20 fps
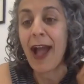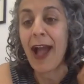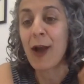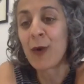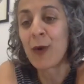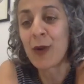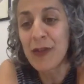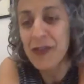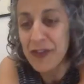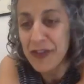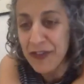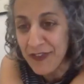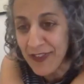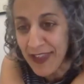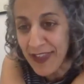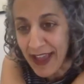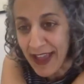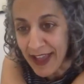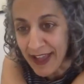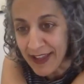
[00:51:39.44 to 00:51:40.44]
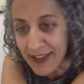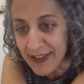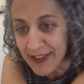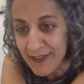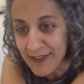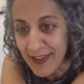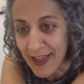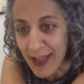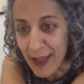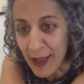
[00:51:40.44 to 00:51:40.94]
I will just flag,
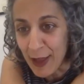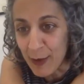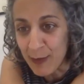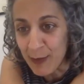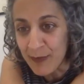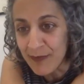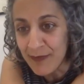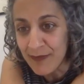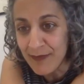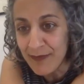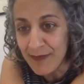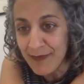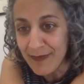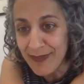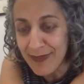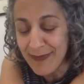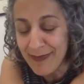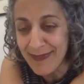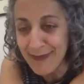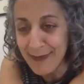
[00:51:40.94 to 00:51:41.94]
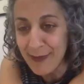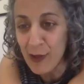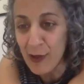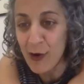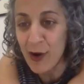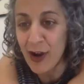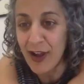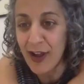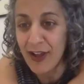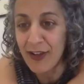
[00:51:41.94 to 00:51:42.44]

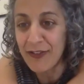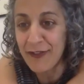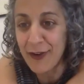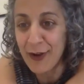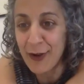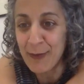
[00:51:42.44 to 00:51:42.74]
Laura